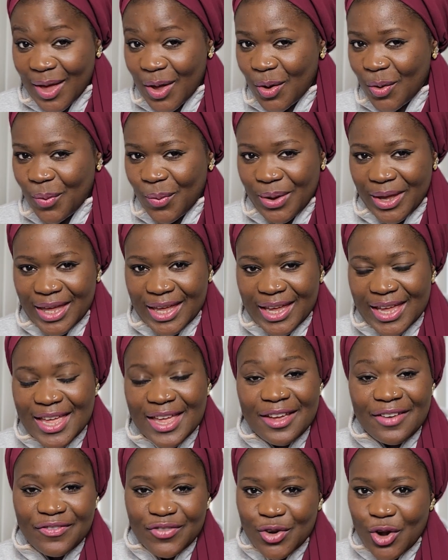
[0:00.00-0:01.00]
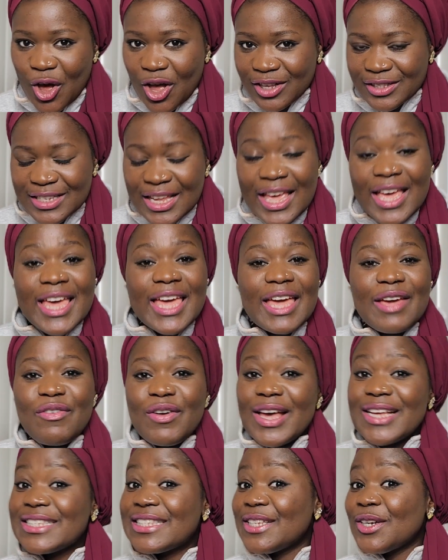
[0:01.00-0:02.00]
quick. If not, if
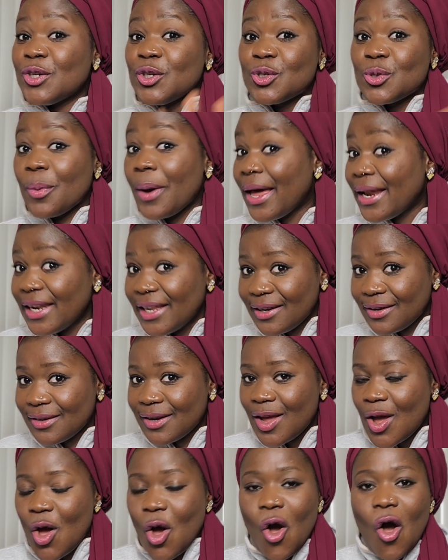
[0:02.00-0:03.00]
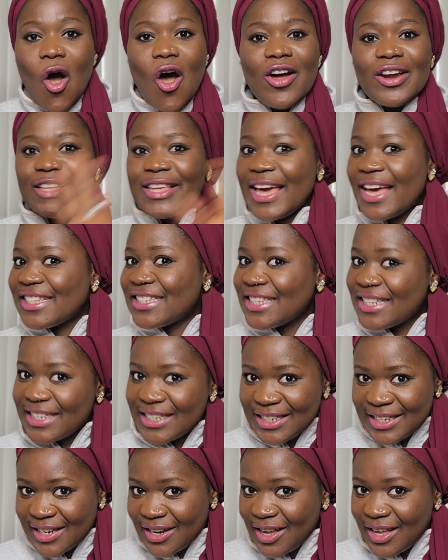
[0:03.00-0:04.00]
you are still dwelling on
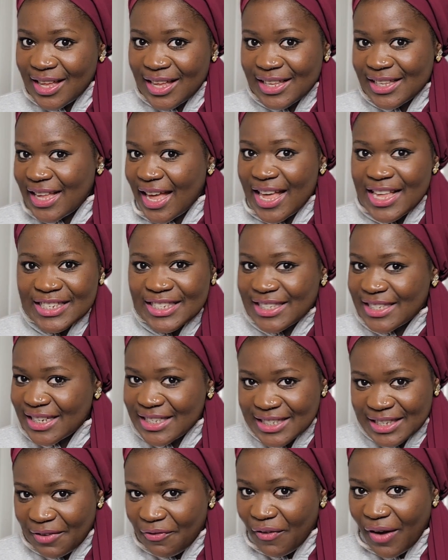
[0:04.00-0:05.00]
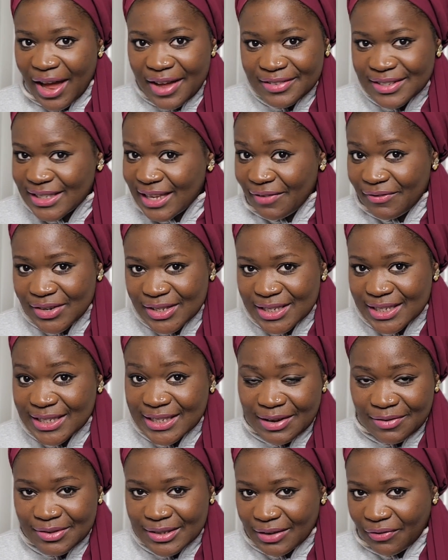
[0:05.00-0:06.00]
getting a 65, 70,
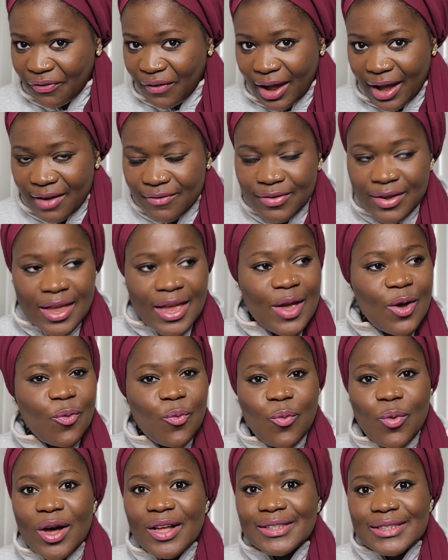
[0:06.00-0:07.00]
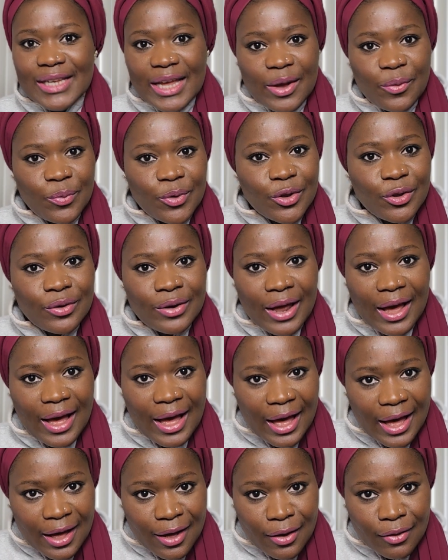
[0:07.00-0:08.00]
75, what time will you
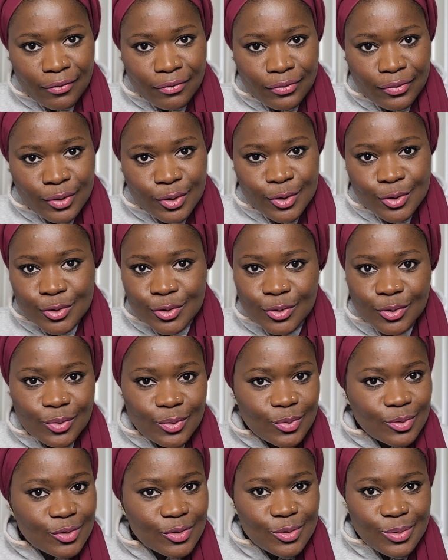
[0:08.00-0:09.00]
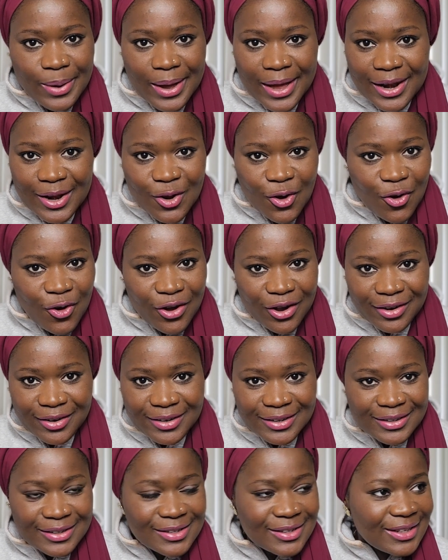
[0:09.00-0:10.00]
now have to dwell
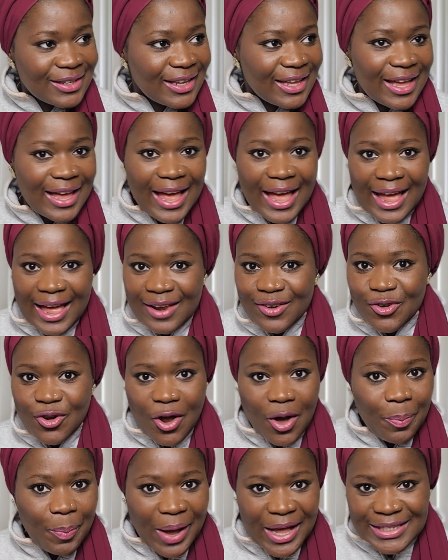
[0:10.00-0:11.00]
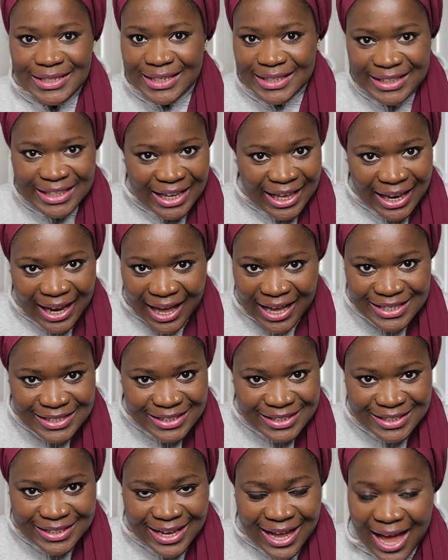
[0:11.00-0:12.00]
on not passing the
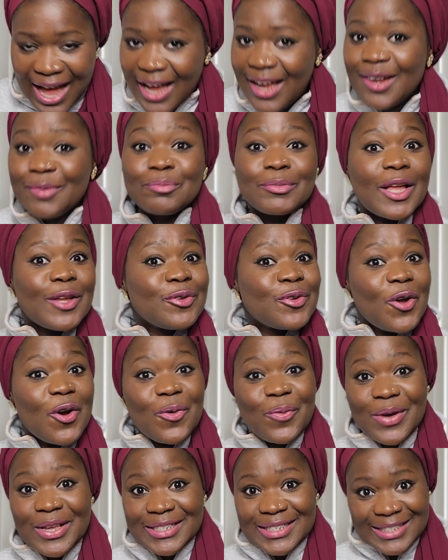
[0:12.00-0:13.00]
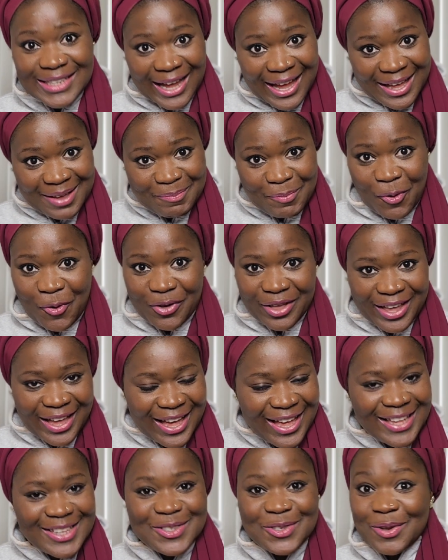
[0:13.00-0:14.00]
class? Don't waste time,
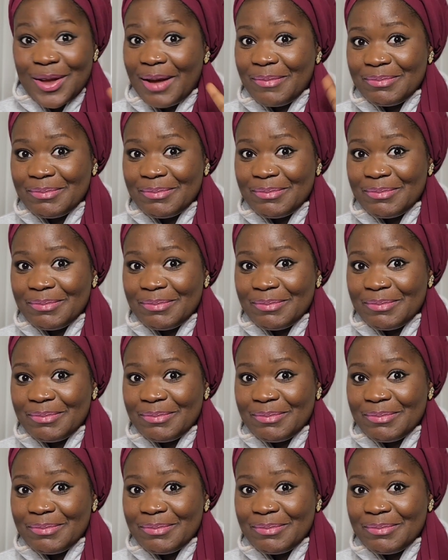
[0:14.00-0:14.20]
okay? So